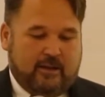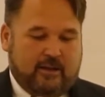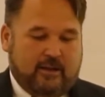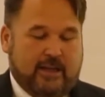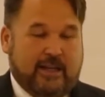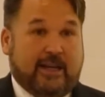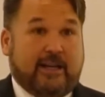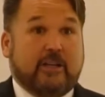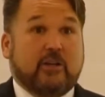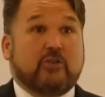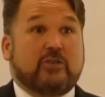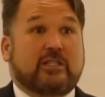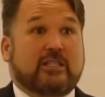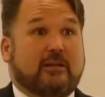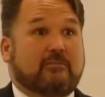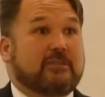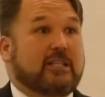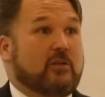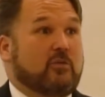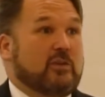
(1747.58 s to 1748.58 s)
And I knew
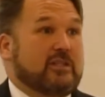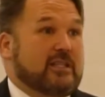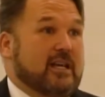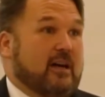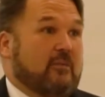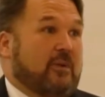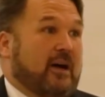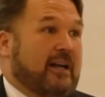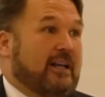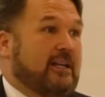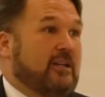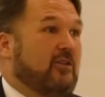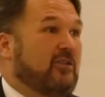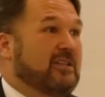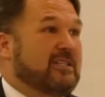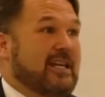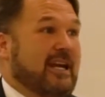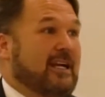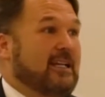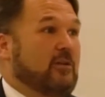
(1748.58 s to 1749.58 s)
something was up. I didn't know
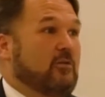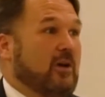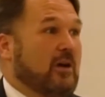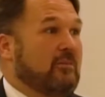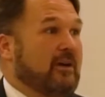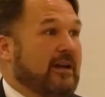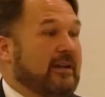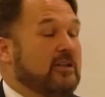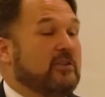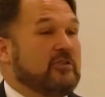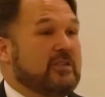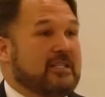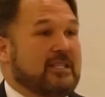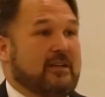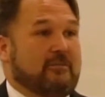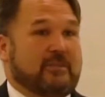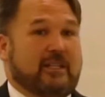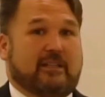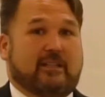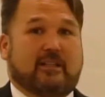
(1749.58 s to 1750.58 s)
exactly what, but I knew
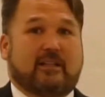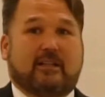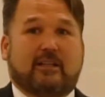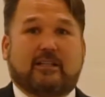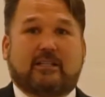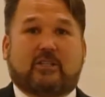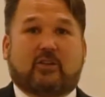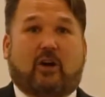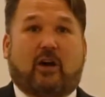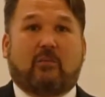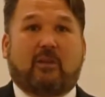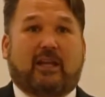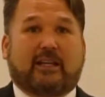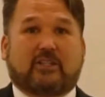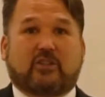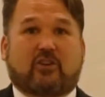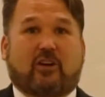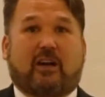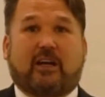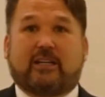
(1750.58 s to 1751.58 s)
something. So I'm like
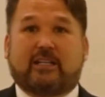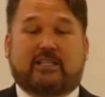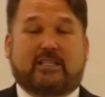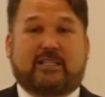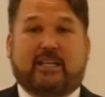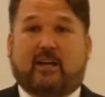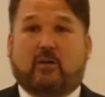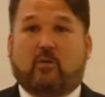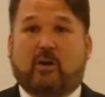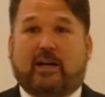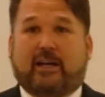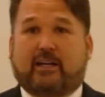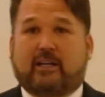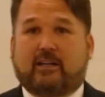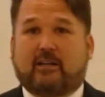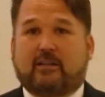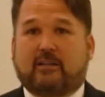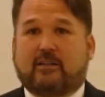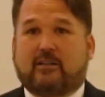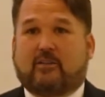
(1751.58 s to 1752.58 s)
trying to stay
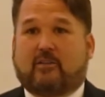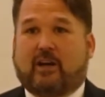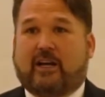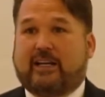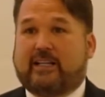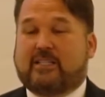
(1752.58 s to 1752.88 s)
awake, right?